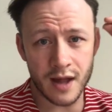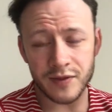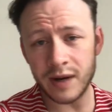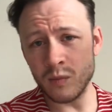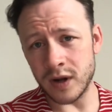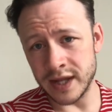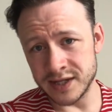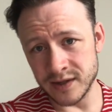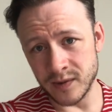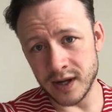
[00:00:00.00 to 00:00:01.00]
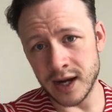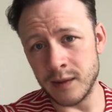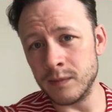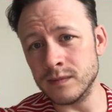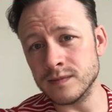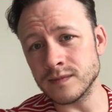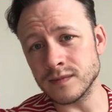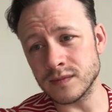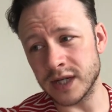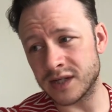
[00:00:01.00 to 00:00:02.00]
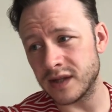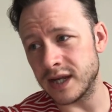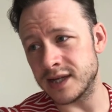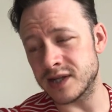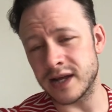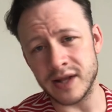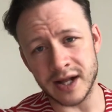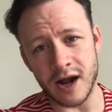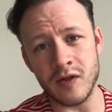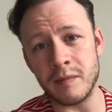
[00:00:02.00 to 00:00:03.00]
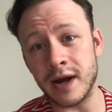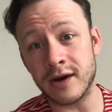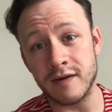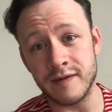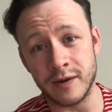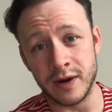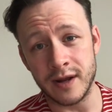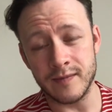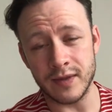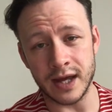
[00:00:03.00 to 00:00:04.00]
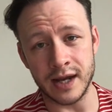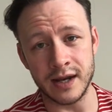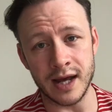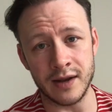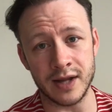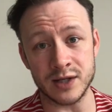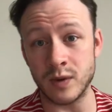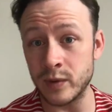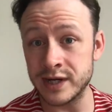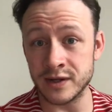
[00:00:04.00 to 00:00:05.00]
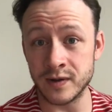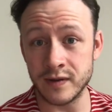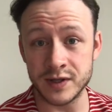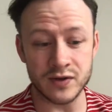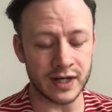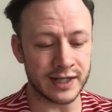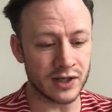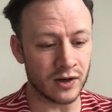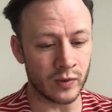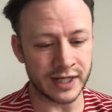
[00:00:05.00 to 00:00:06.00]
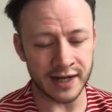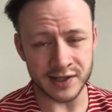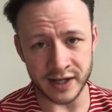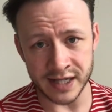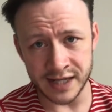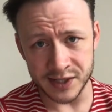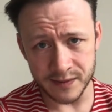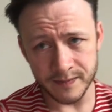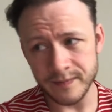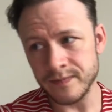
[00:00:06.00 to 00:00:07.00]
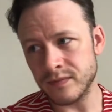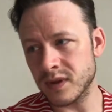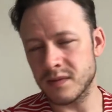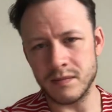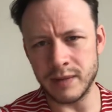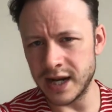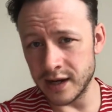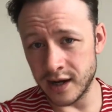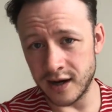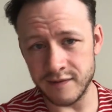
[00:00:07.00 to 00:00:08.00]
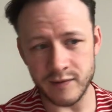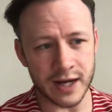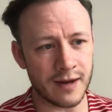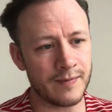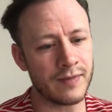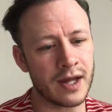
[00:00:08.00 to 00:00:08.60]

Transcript: Then what they do is that they'll get on the microphone, and that's what we do in the Strictly tour. We dance our dance, minute and a half we get.